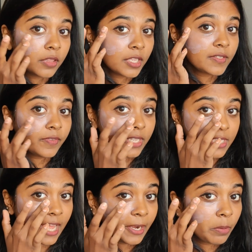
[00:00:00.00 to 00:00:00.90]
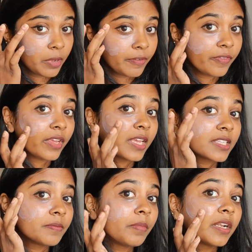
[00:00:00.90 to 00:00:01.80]
This feels light on my
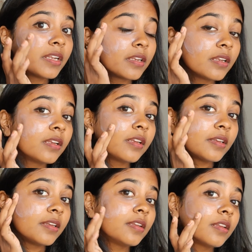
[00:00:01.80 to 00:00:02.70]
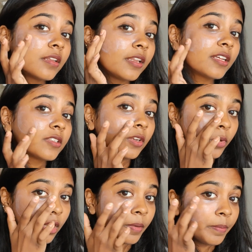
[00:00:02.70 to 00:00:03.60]
face but does
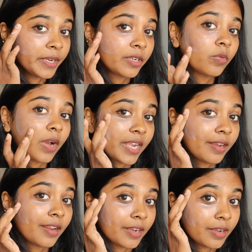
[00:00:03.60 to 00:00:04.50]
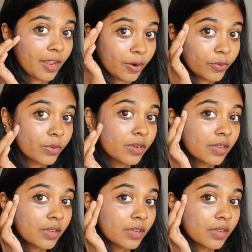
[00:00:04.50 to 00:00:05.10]
look a bit white right now.